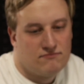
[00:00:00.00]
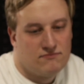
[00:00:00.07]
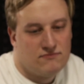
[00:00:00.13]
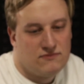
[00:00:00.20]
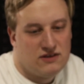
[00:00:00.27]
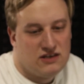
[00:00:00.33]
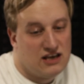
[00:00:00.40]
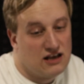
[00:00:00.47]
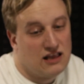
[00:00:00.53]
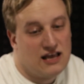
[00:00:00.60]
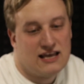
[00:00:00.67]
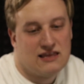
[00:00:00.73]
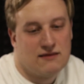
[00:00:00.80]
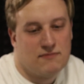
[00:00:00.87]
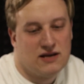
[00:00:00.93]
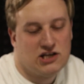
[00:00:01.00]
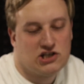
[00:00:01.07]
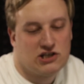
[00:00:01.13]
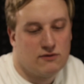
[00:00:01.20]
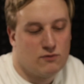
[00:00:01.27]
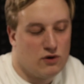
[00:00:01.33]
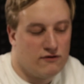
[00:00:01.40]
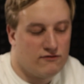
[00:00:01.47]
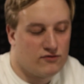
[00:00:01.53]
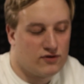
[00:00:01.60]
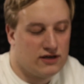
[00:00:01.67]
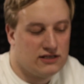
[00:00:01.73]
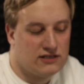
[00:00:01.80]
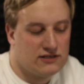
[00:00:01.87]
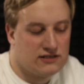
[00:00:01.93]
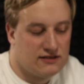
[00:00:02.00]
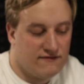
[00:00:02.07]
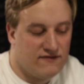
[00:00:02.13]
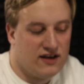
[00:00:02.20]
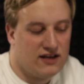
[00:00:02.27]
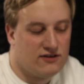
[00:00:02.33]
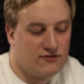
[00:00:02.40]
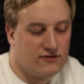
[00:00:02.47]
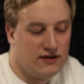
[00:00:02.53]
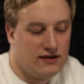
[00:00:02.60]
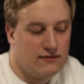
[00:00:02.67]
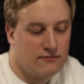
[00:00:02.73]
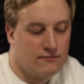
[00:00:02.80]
You led the Michigan Wolverines to victory.